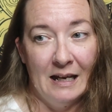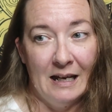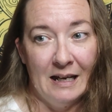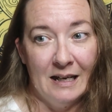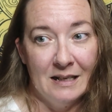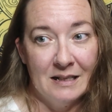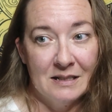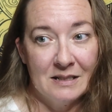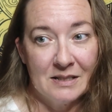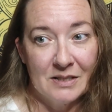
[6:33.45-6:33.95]

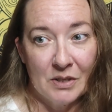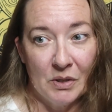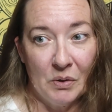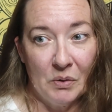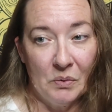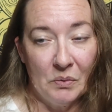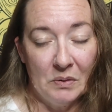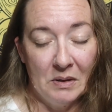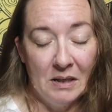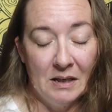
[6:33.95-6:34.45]
And
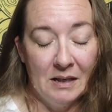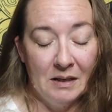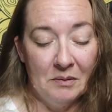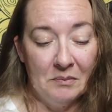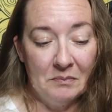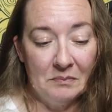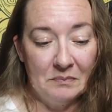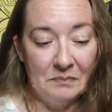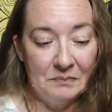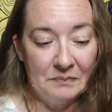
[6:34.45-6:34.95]
so
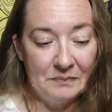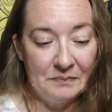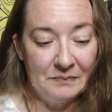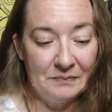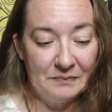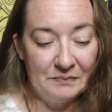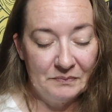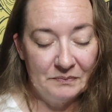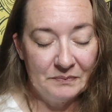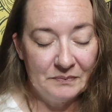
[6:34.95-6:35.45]
um,
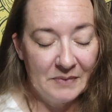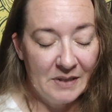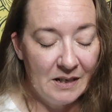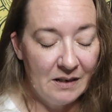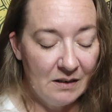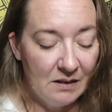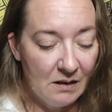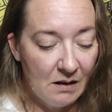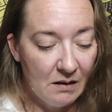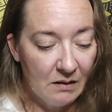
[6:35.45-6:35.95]

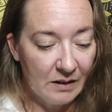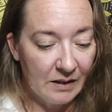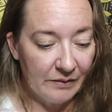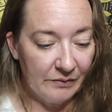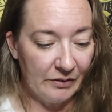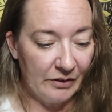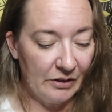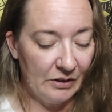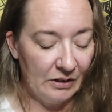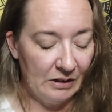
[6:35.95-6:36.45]
I'll
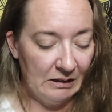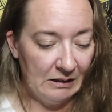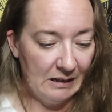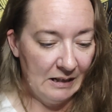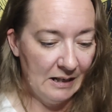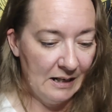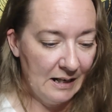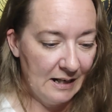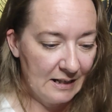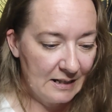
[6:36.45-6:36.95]
give her an